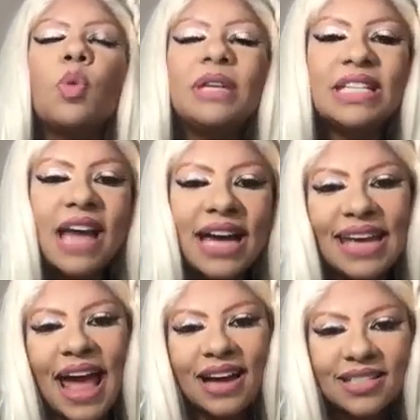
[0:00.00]
be
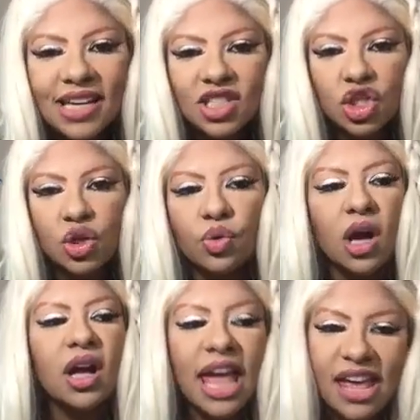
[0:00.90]
denied access to
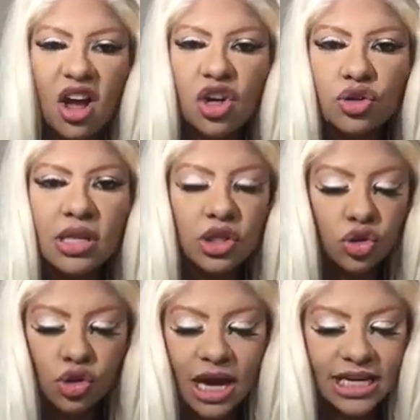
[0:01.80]
a country that
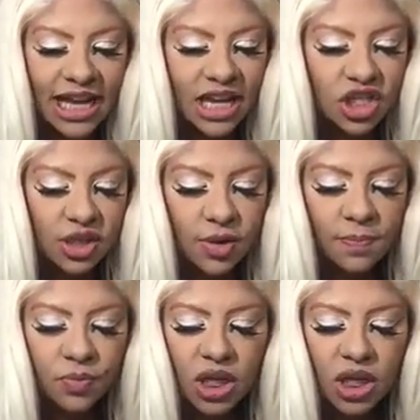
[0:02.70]
you're trying to get to.